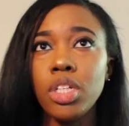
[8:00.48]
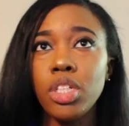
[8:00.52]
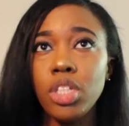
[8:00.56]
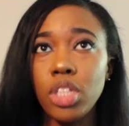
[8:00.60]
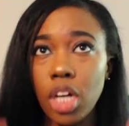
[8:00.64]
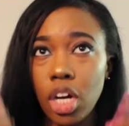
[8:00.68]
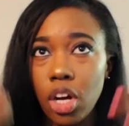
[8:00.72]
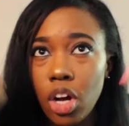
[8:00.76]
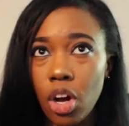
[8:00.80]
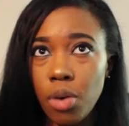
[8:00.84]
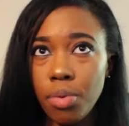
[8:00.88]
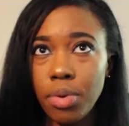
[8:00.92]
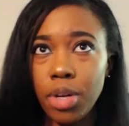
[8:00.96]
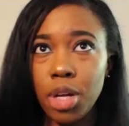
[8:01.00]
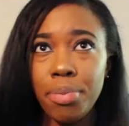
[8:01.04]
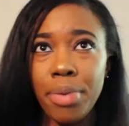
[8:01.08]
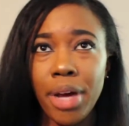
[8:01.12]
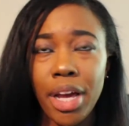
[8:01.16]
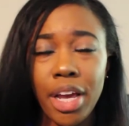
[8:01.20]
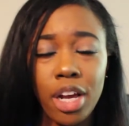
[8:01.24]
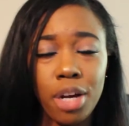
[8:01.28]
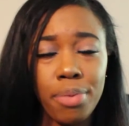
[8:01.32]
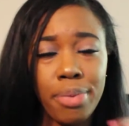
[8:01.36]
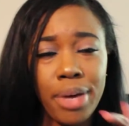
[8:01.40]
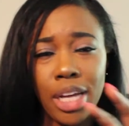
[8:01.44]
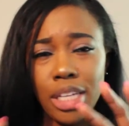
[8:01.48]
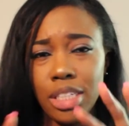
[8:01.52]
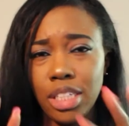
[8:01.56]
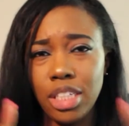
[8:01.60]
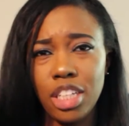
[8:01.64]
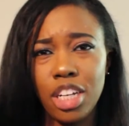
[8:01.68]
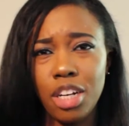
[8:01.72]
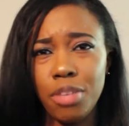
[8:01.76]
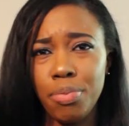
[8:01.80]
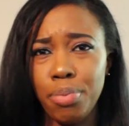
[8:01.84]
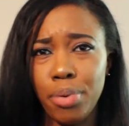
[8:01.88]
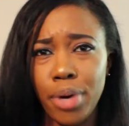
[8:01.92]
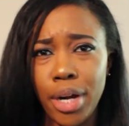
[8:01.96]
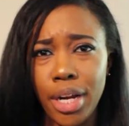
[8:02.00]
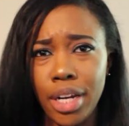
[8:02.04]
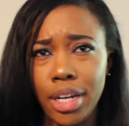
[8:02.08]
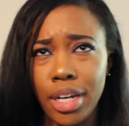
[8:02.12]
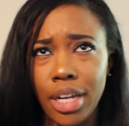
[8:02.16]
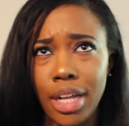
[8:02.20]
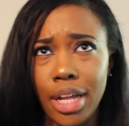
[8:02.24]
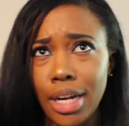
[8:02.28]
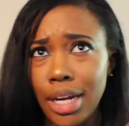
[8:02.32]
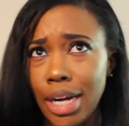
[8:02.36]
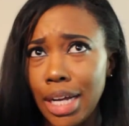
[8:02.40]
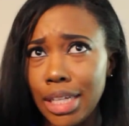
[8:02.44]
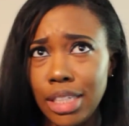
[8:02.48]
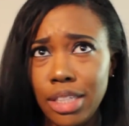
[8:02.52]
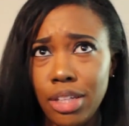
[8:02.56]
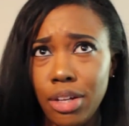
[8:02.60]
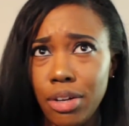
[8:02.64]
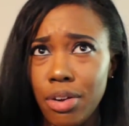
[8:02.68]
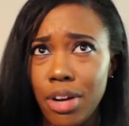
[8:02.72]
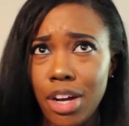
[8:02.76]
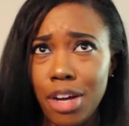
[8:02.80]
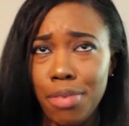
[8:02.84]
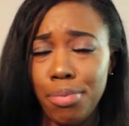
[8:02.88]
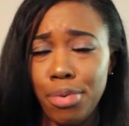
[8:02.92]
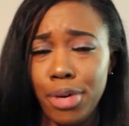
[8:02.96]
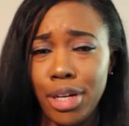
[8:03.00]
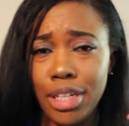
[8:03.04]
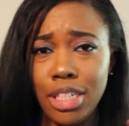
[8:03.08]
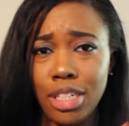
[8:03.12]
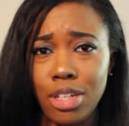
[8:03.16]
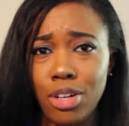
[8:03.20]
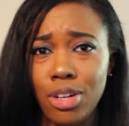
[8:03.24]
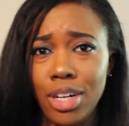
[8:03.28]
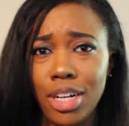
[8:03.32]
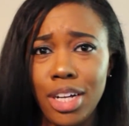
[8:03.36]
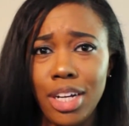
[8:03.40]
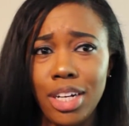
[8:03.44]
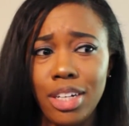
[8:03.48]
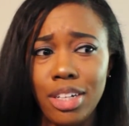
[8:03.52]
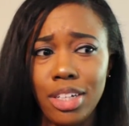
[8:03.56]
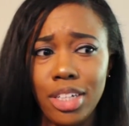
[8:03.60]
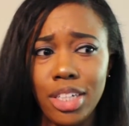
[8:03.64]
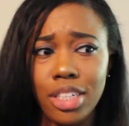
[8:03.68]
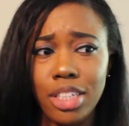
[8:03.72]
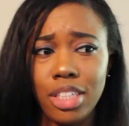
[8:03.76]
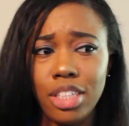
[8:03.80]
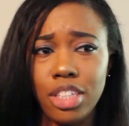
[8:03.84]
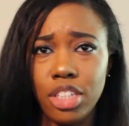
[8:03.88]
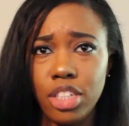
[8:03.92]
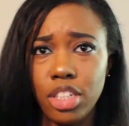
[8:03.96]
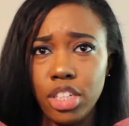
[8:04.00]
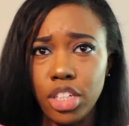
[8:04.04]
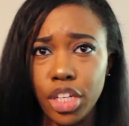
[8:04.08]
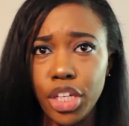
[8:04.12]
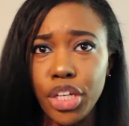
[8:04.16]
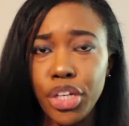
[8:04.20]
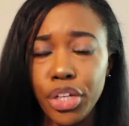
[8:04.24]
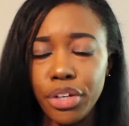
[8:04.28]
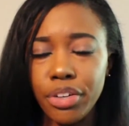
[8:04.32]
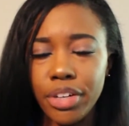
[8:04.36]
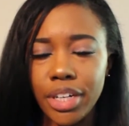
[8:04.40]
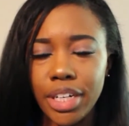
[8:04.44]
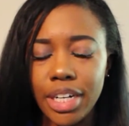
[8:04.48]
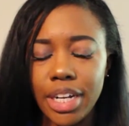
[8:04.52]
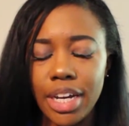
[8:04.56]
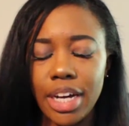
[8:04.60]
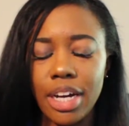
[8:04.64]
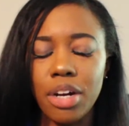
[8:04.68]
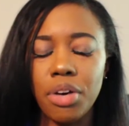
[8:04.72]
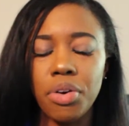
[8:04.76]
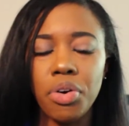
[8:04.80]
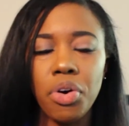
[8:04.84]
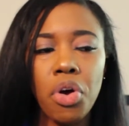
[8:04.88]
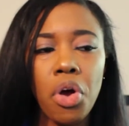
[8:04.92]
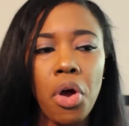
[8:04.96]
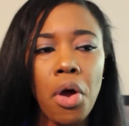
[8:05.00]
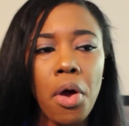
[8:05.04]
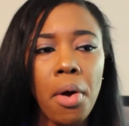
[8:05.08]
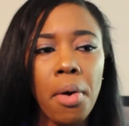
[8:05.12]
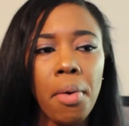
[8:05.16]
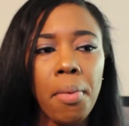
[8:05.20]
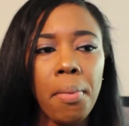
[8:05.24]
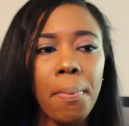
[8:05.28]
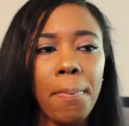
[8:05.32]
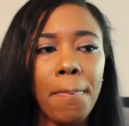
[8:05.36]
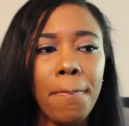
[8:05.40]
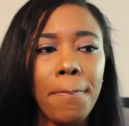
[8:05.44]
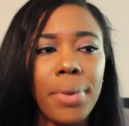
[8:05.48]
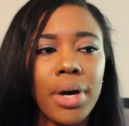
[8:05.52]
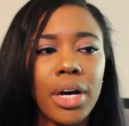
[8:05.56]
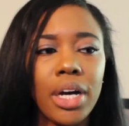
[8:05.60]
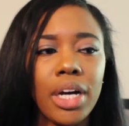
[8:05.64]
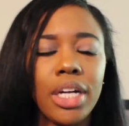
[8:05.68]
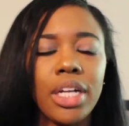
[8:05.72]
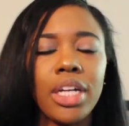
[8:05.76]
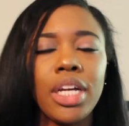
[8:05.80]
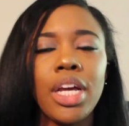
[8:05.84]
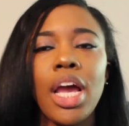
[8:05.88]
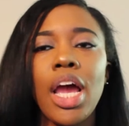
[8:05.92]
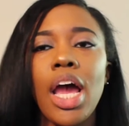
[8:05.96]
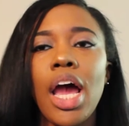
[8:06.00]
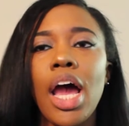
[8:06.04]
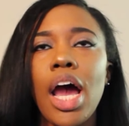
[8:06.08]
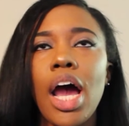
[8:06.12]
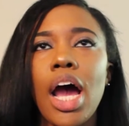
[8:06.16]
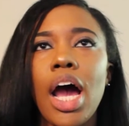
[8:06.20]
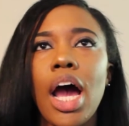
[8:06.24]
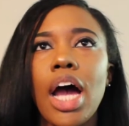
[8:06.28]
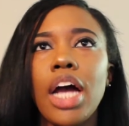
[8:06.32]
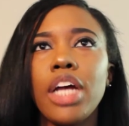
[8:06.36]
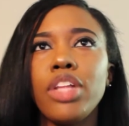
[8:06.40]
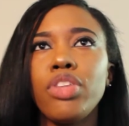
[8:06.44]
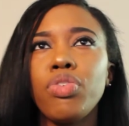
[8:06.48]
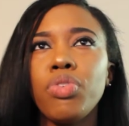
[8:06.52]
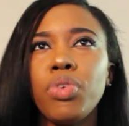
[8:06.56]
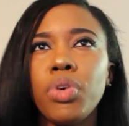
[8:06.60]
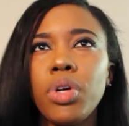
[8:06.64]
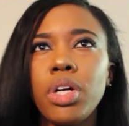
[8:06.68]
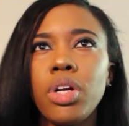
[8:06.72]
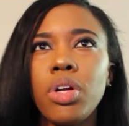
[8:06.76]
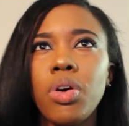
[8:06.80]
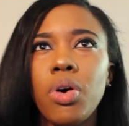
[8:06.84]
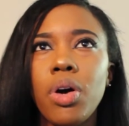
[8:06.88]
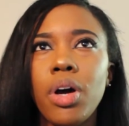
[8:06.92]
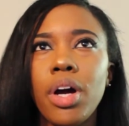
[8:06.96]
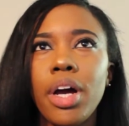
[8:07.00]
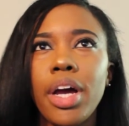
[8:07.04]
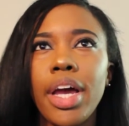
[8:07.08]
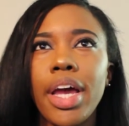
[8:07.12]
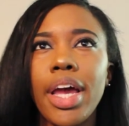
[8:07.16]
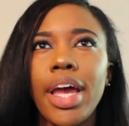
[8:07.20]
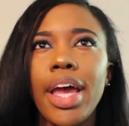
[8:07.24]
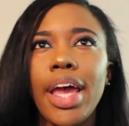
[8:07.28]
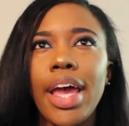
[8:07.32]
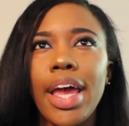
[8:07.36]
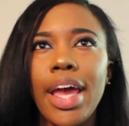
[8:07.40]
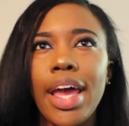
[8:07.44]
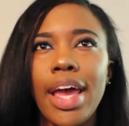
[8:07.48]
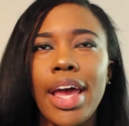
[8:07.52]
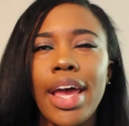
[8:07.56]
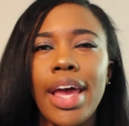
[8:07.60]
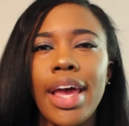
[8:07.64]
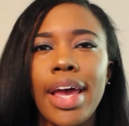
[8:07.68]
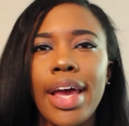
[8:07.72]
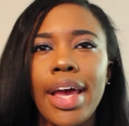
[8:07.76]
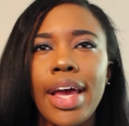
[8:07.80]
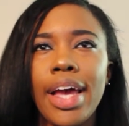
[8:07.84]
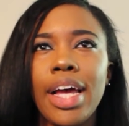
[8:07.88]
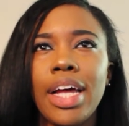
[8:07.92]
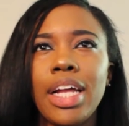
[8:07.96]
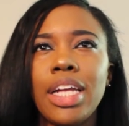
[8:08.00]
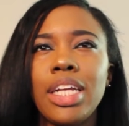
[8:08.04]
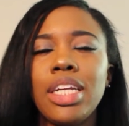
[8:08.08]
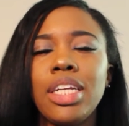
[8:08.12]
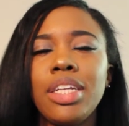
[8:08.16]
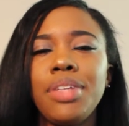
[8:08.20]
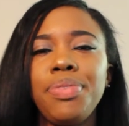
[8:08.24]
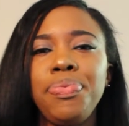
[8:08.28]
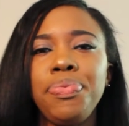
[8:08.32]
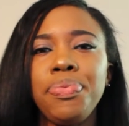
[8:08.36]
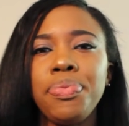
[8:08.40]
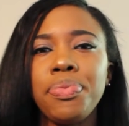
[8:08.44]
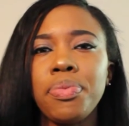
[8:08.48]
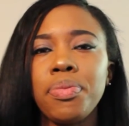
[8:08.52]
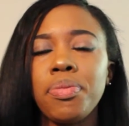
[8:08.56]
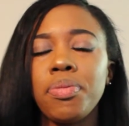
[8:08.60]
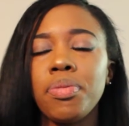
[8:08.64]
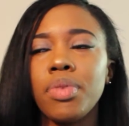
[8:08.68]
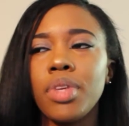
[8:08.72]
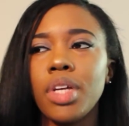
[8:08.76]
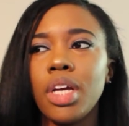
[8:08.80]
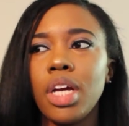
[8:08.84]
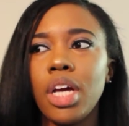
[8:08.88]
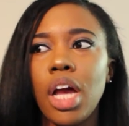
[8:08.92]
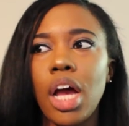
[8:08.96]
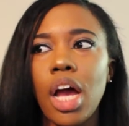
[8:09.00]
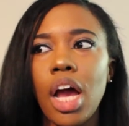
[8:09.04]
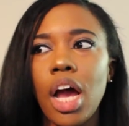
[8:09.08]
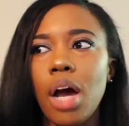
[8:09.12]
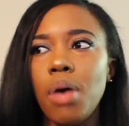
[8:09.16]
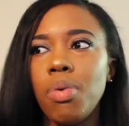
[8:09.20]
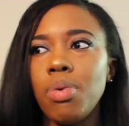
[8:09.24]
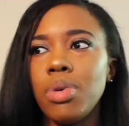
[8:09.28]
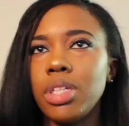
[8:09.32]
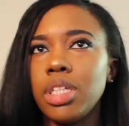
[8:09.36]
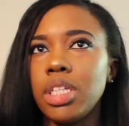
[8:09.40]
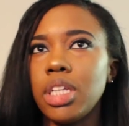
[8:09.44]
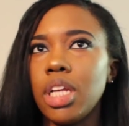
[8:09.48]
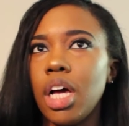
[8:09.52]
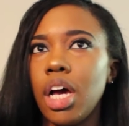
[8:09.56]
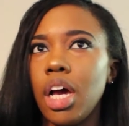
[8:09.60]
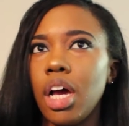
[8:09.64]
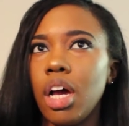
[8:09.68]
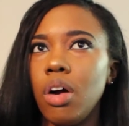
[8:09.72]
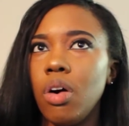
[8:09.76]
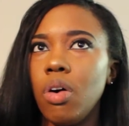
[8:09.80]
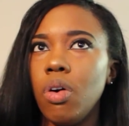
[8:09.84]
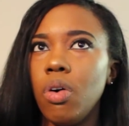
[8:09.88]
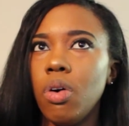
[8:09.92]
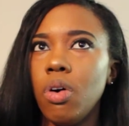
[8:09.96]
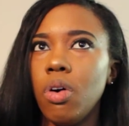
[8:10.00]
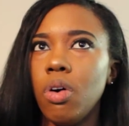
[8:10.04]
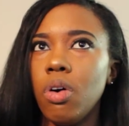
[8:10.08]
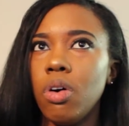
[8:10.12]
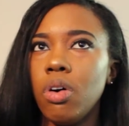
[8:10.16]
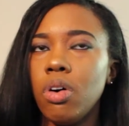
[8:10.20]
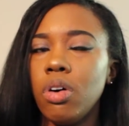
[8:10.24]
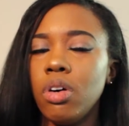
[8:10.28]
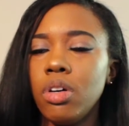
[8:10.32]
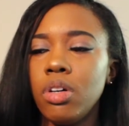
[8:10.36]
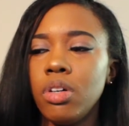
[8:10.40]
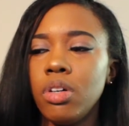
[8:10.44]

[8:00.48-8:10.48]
So I combed down my hair back instead of braiding it, and I still don't have braids on under this to secure it down. But I threw it on and I was like, oh,